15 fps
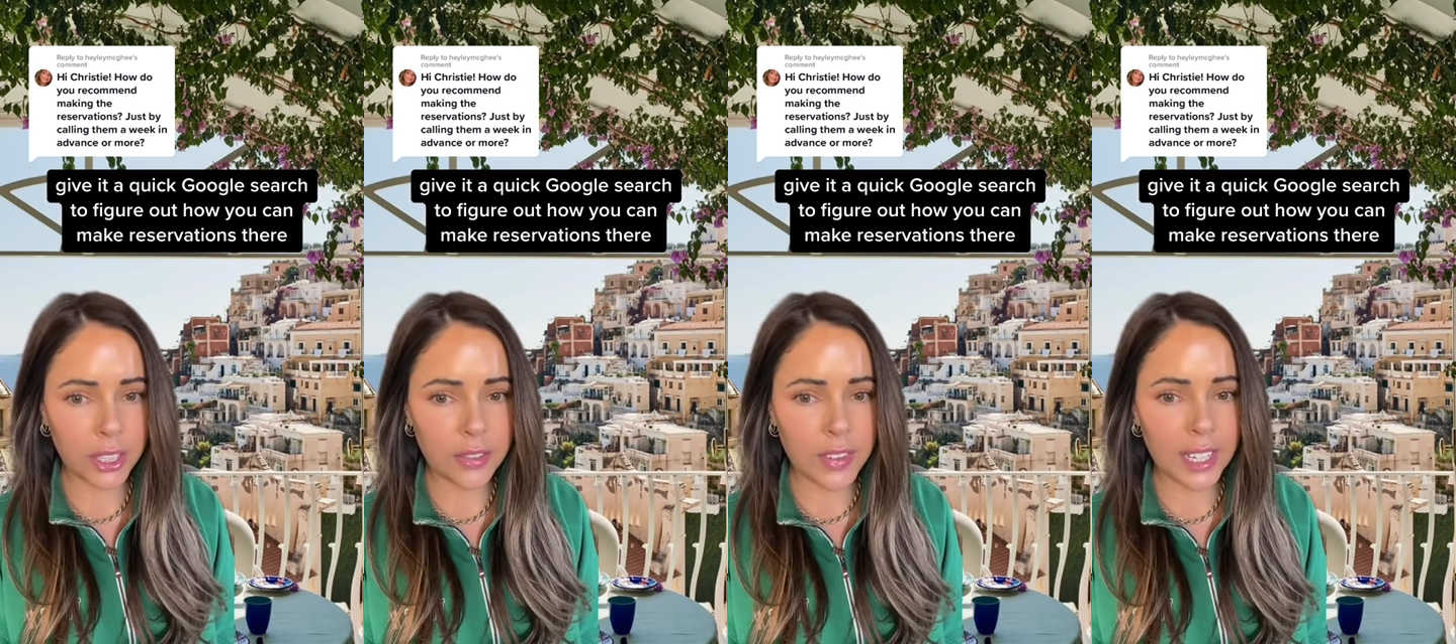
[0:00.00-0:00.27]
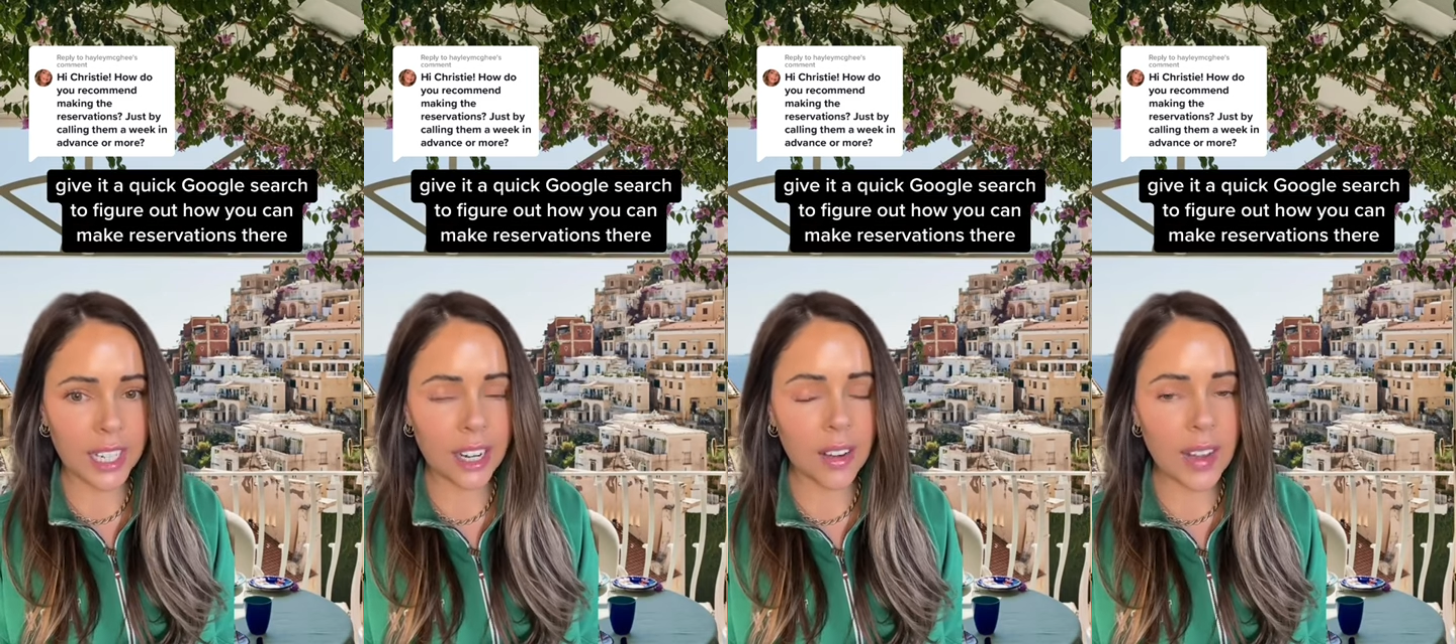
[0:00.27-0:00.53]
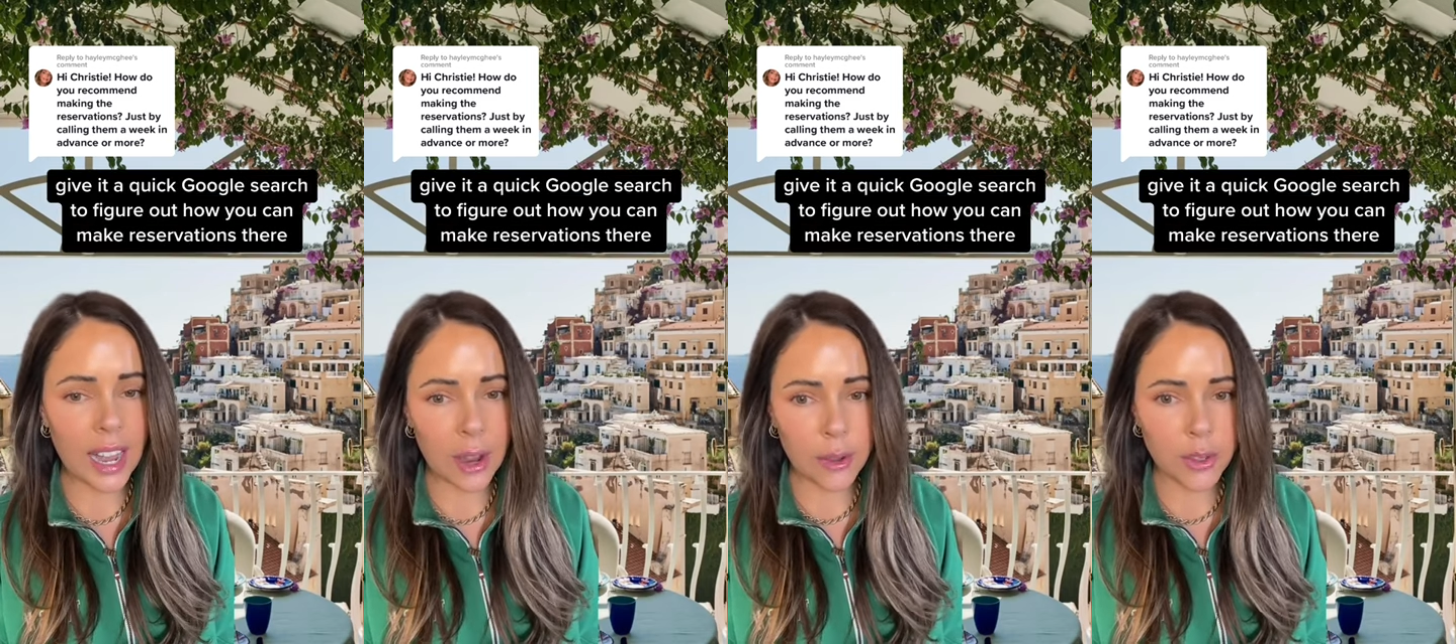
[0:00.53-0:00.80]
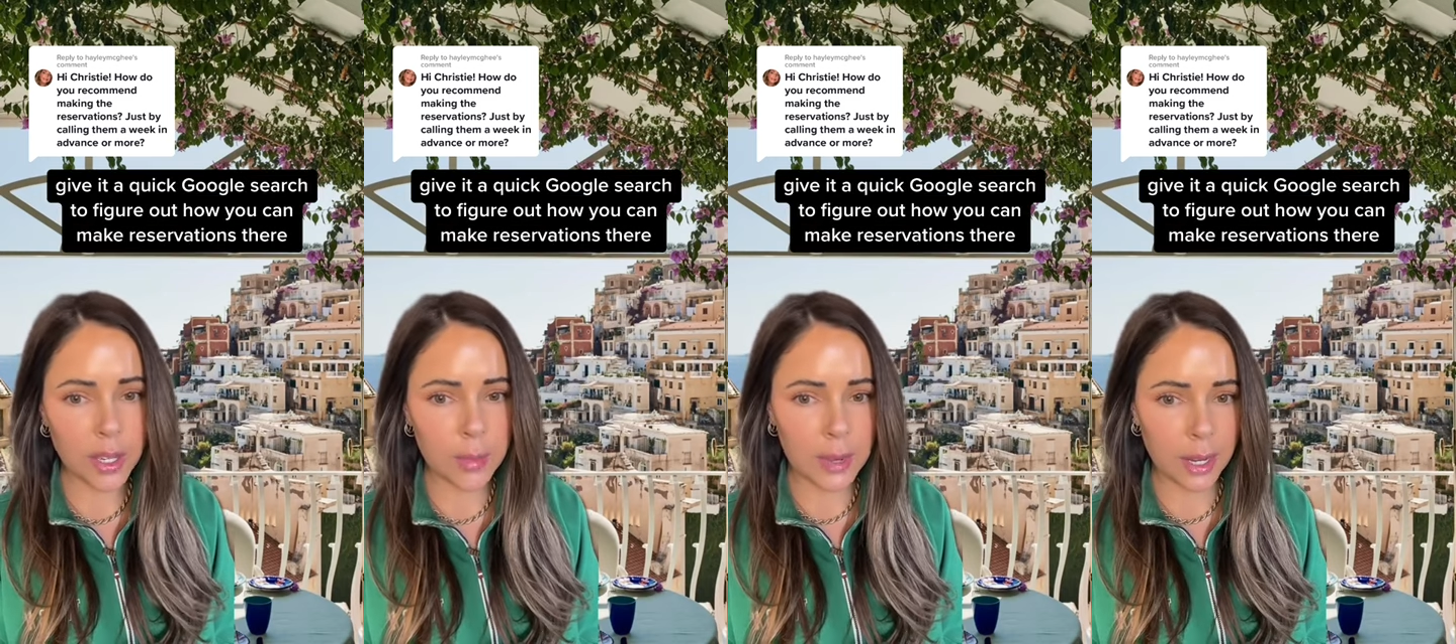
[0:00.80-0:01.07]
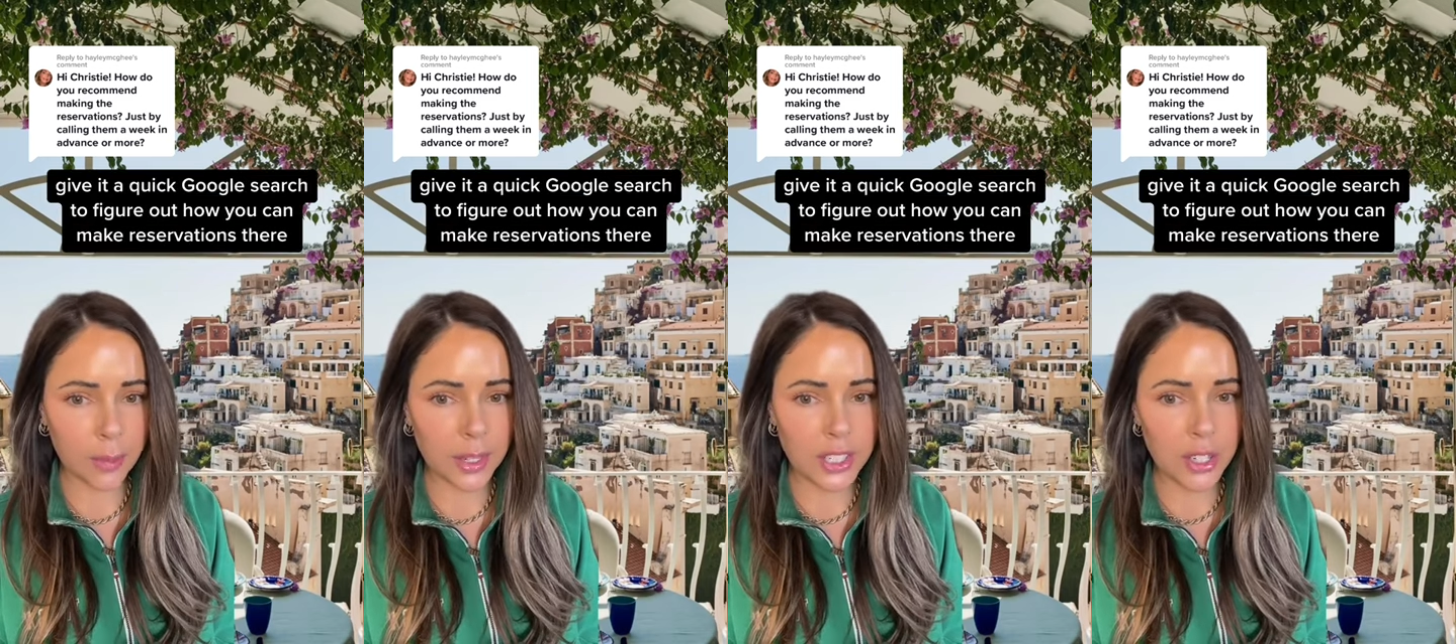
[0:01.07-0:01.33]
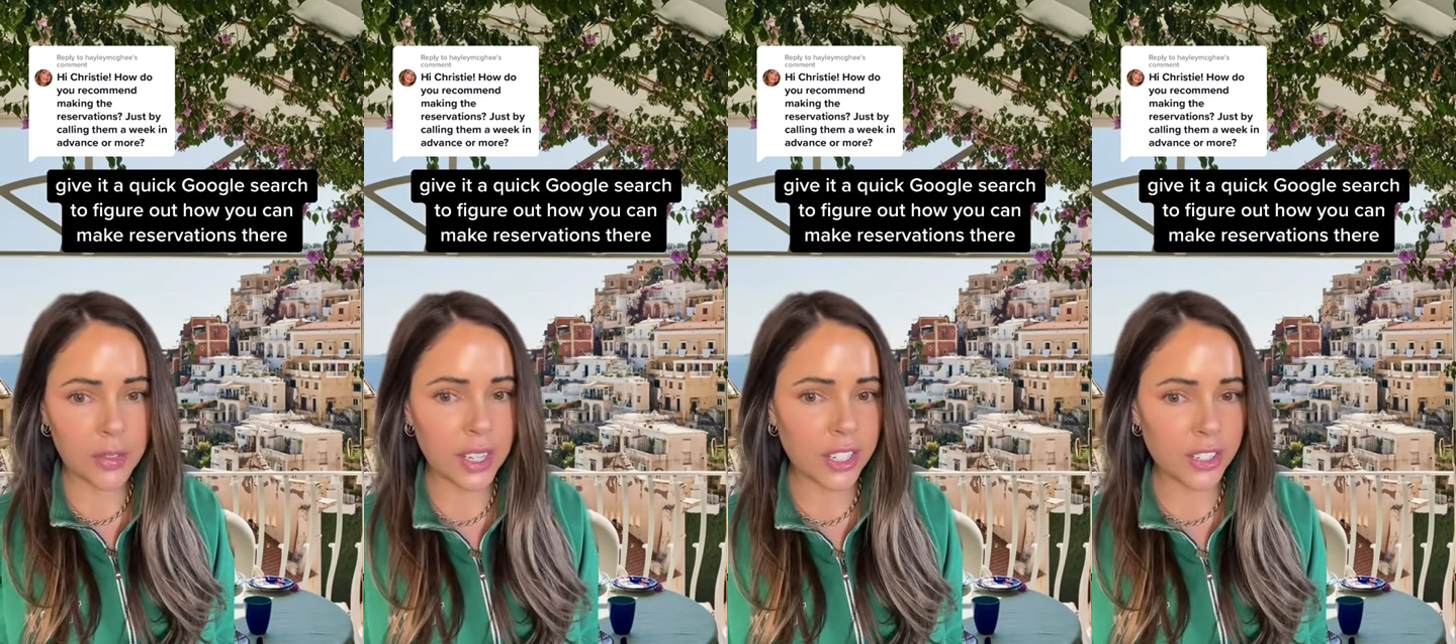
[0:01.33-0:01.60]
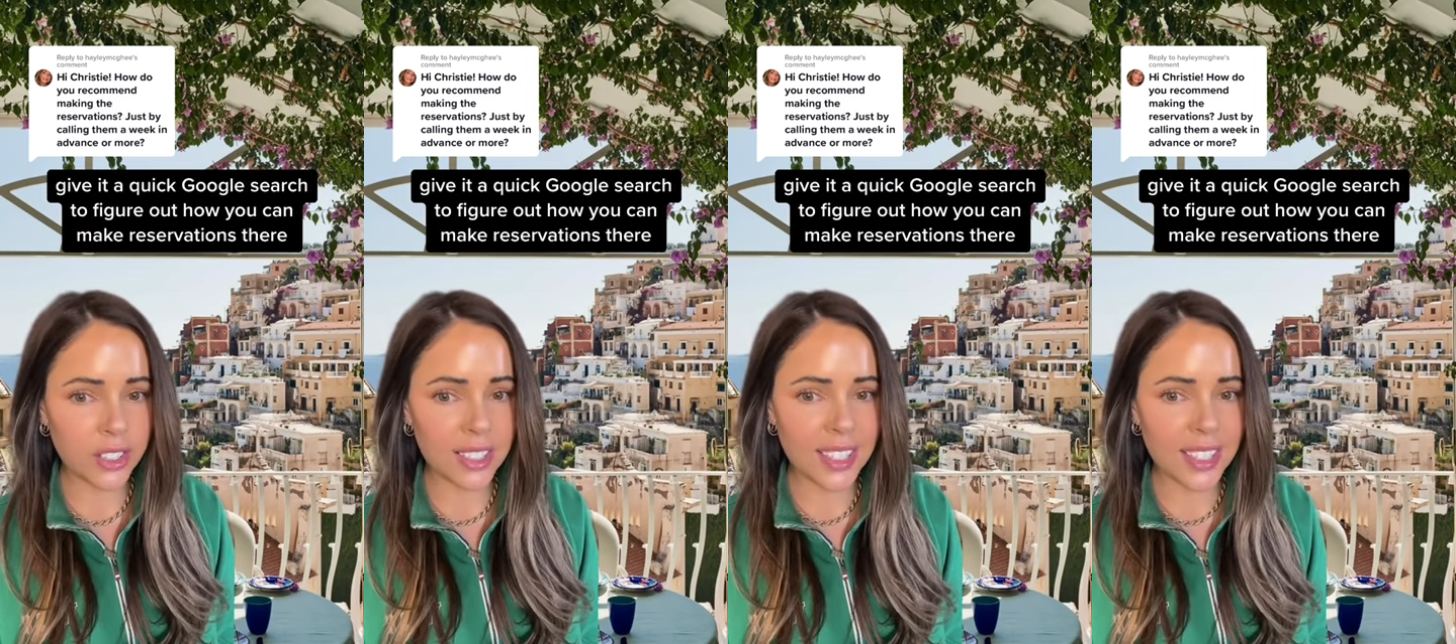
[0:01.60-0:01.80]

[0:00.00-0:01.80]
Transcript: to figure out how you can make reservations